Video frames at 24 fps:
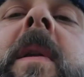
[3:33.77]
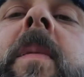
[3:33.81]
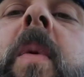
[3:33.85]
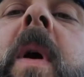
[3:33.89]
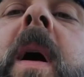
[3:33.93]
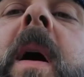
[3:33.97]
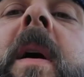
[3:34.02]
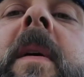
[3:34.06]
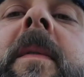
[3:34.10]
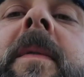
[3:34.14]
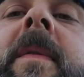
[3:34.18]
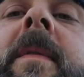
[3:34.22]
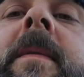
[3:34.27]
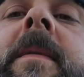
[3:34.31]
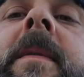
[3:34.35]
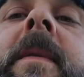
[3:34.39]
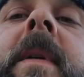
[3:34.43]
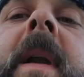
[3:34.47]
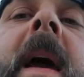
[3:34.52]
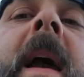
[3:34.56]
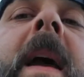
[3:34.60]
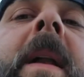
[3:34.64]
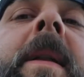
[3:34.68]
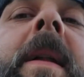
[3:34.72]
rough.
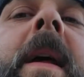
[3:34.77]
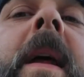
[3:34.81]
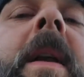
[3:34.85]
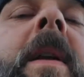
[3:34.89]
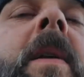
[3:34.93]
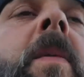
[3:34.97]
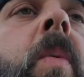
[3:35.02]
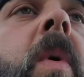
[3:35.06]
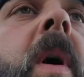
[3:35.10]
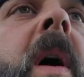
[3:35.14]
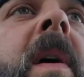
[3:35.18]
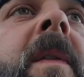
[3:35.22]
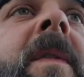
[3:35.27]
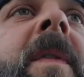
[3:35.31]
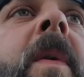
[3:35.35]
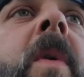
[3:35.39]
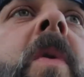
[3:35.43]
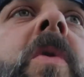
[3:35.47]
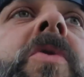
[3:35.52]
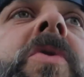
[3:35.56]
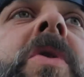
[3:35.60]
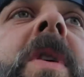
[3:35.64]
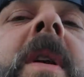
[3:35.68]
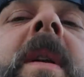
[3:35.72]
Like I said, it's rough
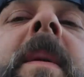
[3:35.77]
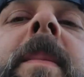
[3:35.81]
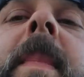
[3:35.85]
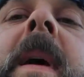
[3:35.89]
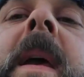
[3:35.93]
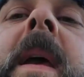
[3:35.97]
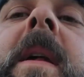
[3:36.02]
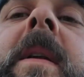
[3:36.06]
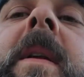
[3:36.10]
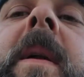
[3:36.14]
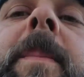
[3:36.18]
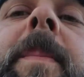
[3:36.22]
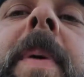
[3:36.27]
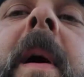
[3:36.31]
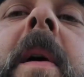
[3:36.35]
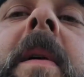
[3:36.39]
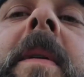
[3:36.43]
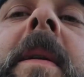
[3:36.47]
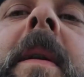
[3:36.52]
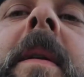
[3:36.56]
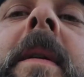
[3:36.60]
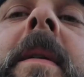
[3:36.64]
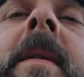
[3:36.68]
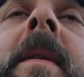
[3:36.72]
on just me as a
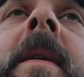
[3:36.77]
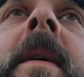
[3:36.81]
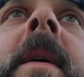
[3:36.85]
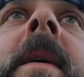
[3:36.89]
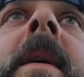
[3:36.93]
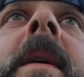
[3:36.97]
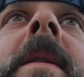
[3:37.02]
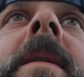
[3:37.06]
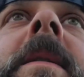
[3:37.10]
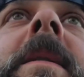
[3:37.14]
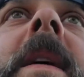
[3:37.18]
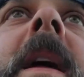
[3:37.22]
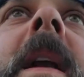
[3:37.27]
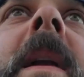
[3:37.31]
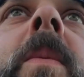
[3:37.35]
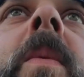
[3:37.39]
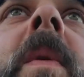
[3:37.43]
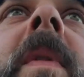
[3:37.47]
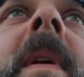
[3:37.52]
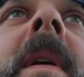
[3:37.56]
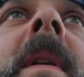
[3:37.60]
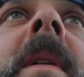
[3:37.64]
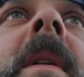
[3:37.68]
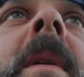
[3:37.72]
person dealing
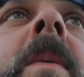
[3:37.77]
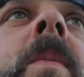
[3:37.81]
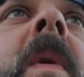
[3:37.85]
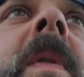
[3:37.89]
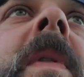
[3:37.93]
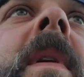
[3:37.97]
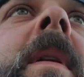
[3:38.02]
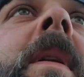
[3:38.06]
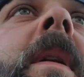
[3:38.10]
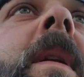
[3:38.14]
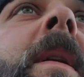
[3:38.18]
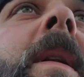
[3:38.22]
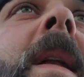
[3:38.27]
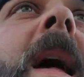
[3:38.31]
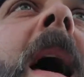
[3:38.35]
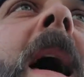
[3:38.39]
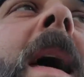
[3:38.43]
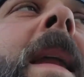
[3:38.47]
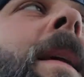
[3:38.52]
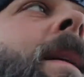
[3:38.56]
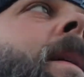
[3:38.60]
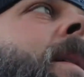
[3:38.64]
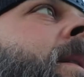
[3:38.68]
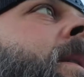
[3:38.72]
with this anxiety.